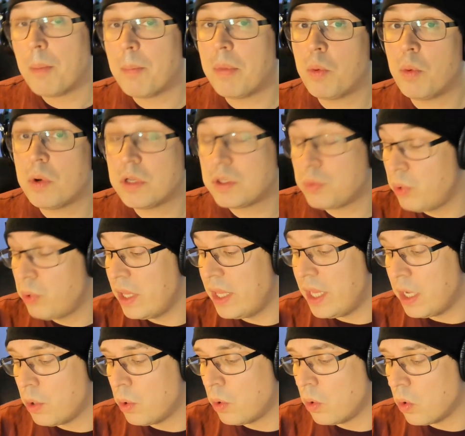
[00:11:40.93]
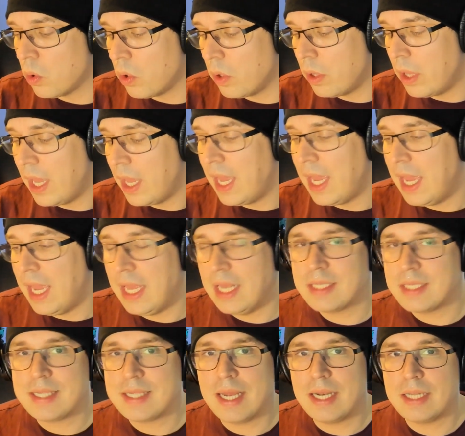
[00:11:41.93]
But what's really cool
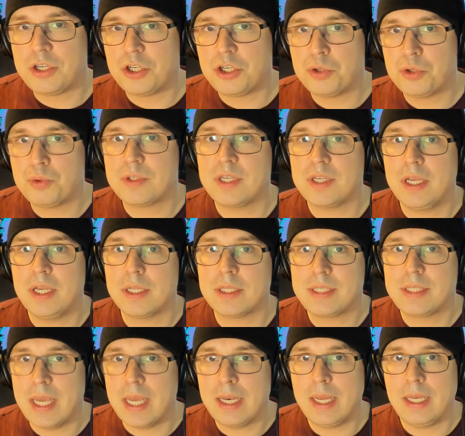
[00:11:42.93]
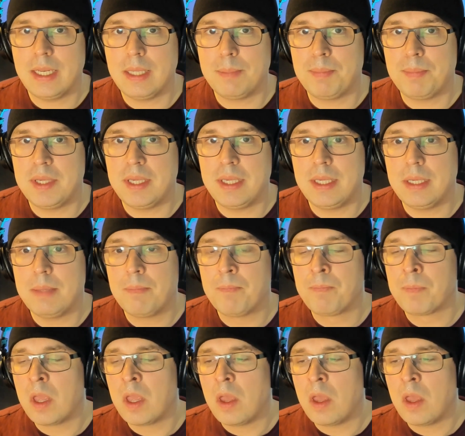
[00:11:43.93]
is that it shoots in 1080p.